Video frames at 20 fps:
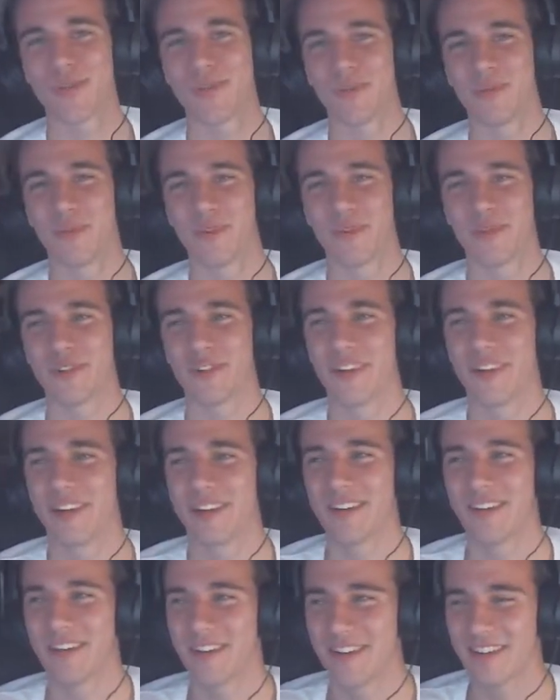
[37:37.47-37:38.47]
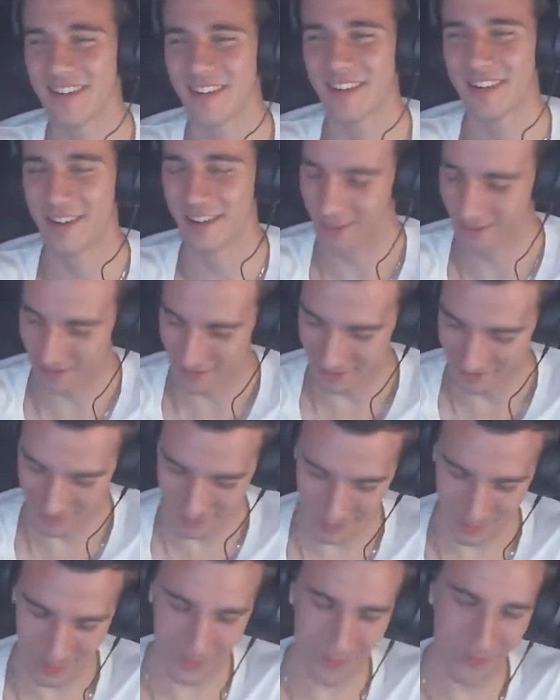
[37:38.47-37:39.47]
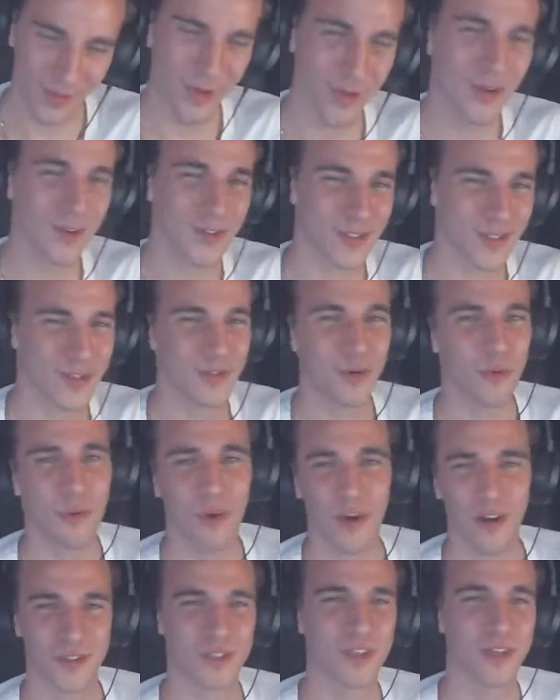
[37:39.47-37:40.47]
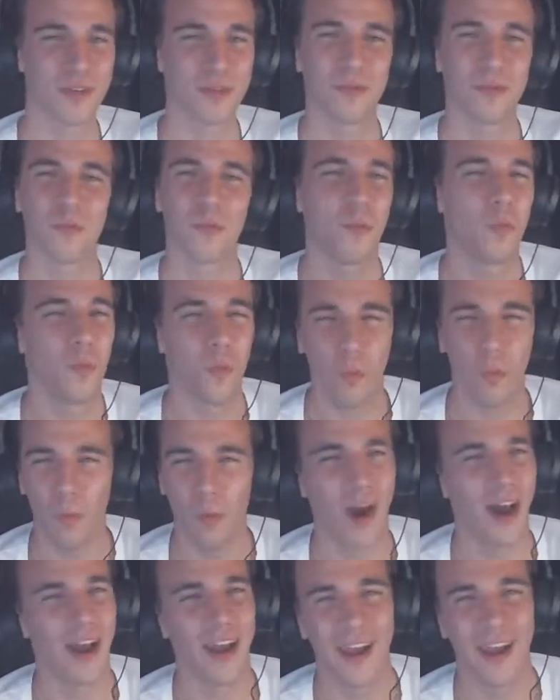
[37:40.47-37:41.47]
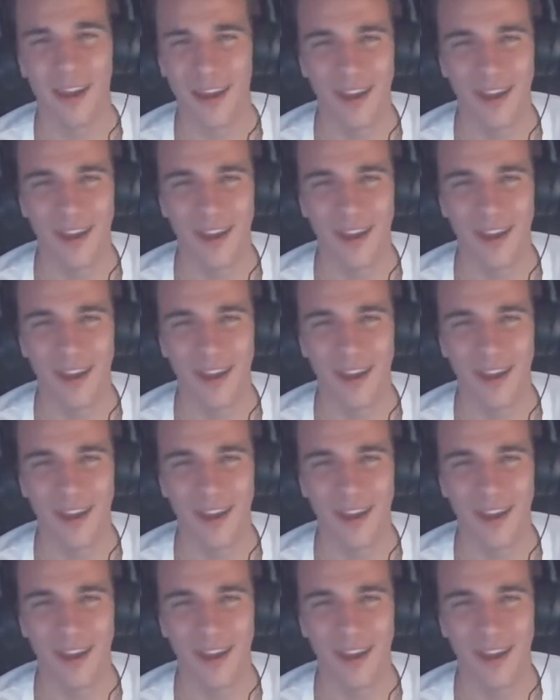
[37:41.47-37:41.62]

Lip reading: I've ever done. So if y'all are still watching, why?